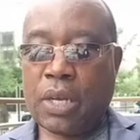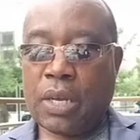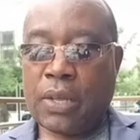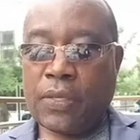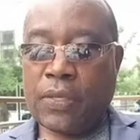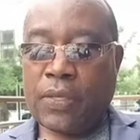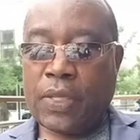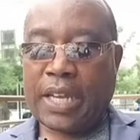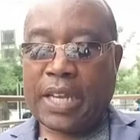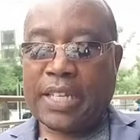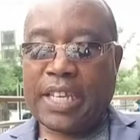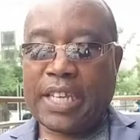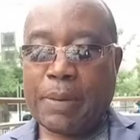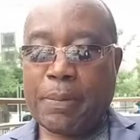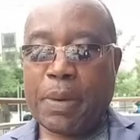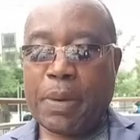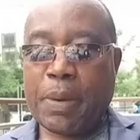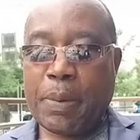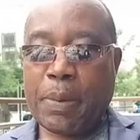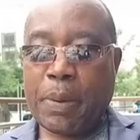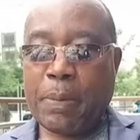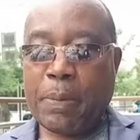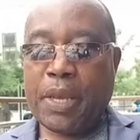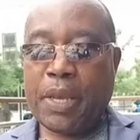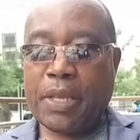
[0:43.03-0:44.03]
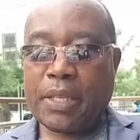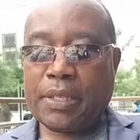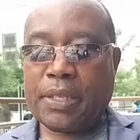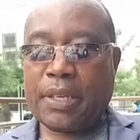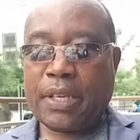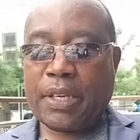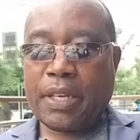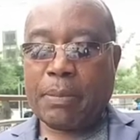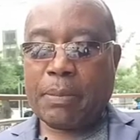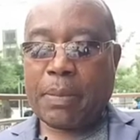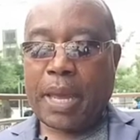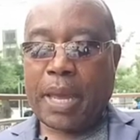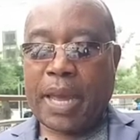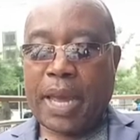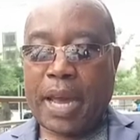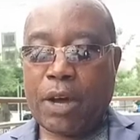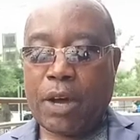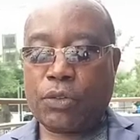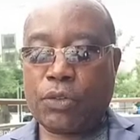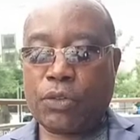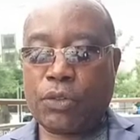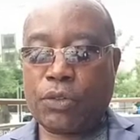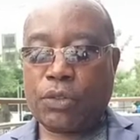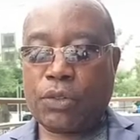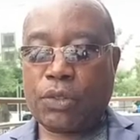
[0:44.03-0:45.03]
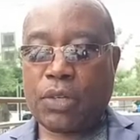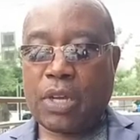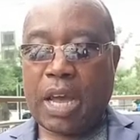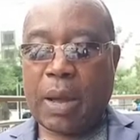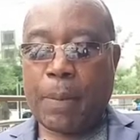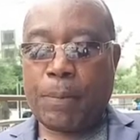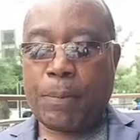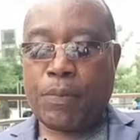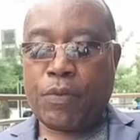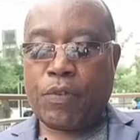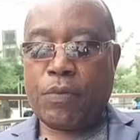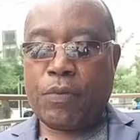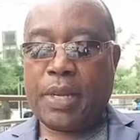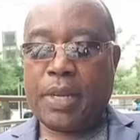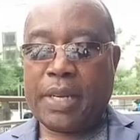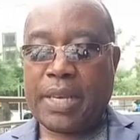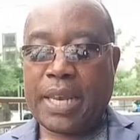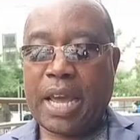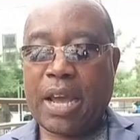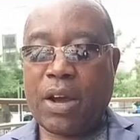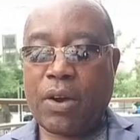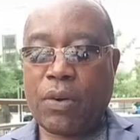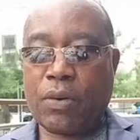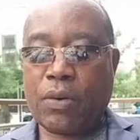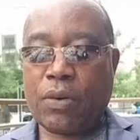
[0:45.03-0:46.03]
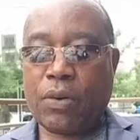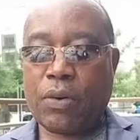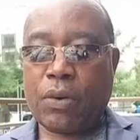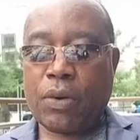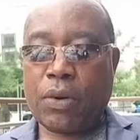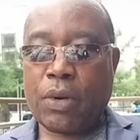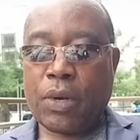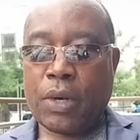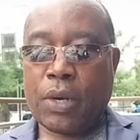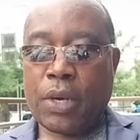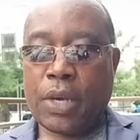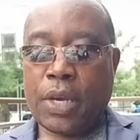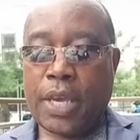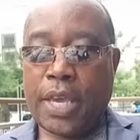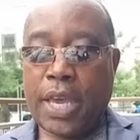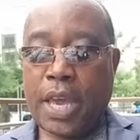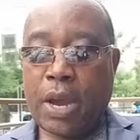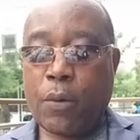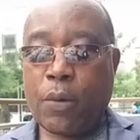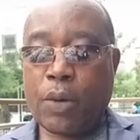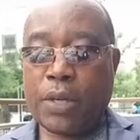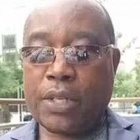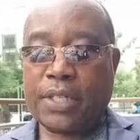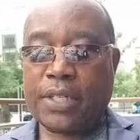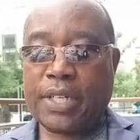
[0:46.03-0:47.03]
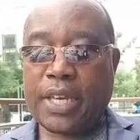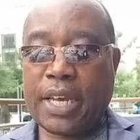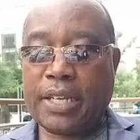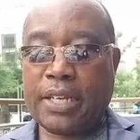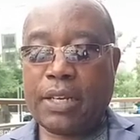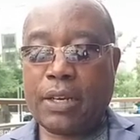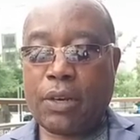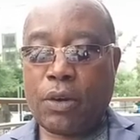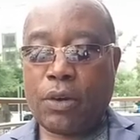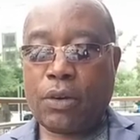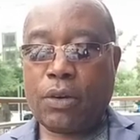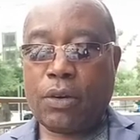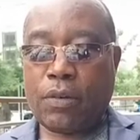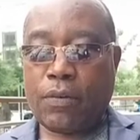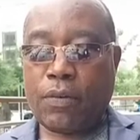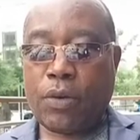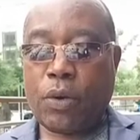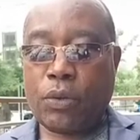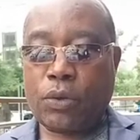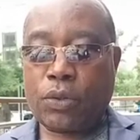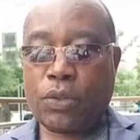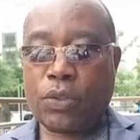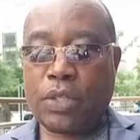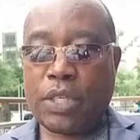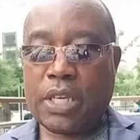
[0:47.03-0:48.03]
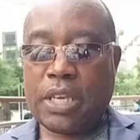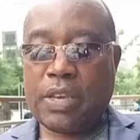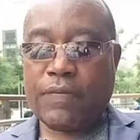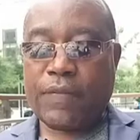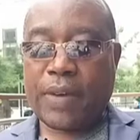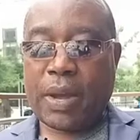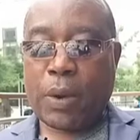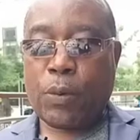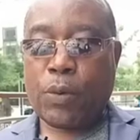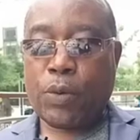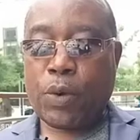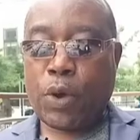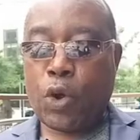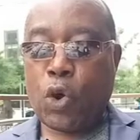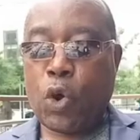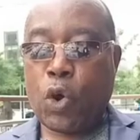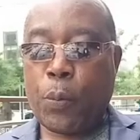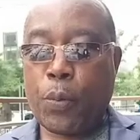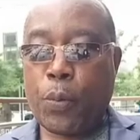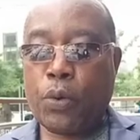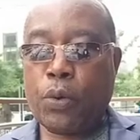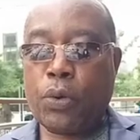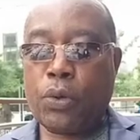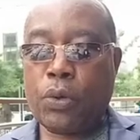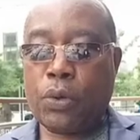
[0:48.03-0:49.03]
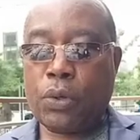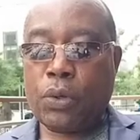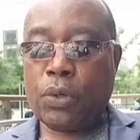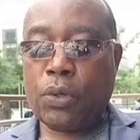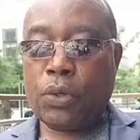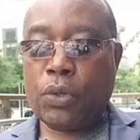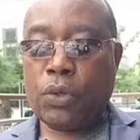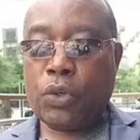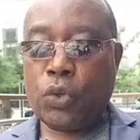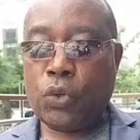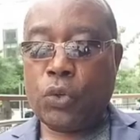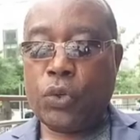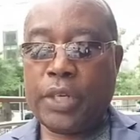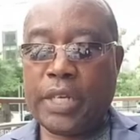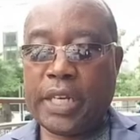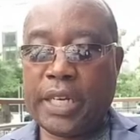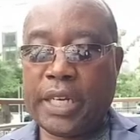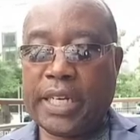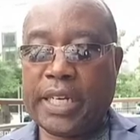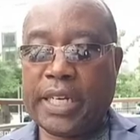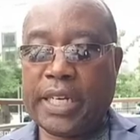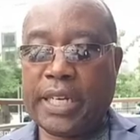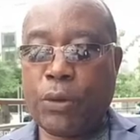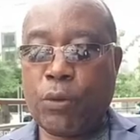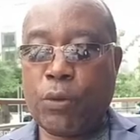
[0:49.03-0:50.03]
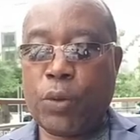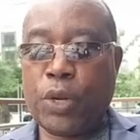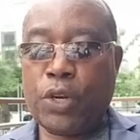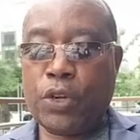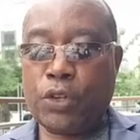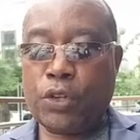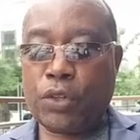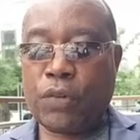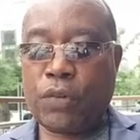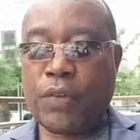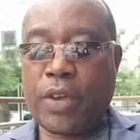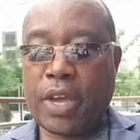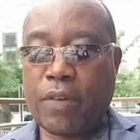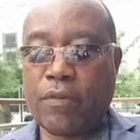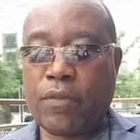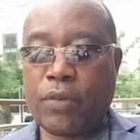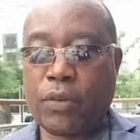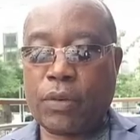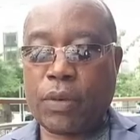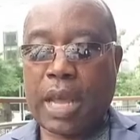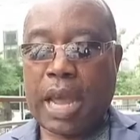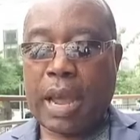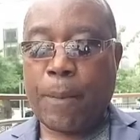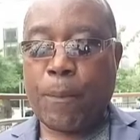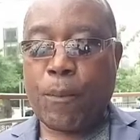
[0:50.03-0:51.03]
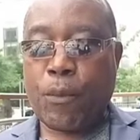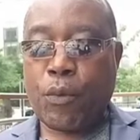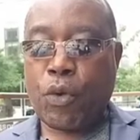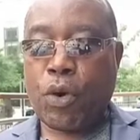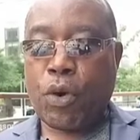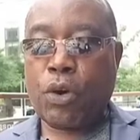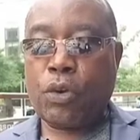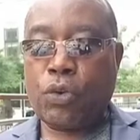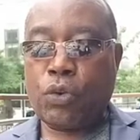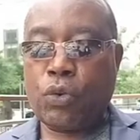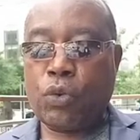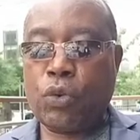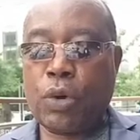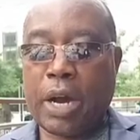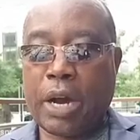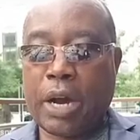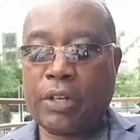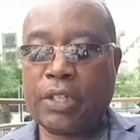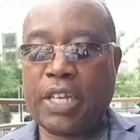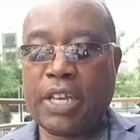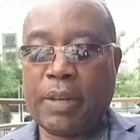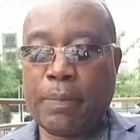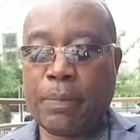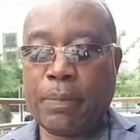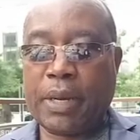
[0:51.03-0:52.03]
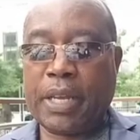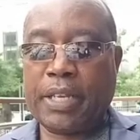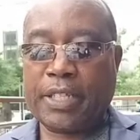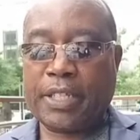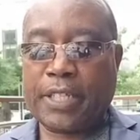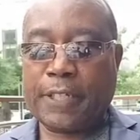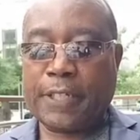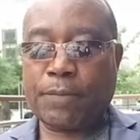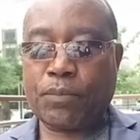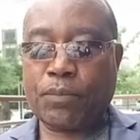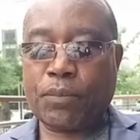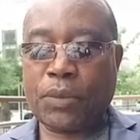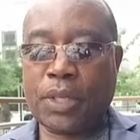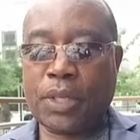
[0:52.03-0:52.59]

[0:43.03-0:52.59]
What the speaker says: that there may be meat in my house, and prove me now, herewith saith the Lord of hosts, if I will not open you the windows of heaven and pour you out a blessing,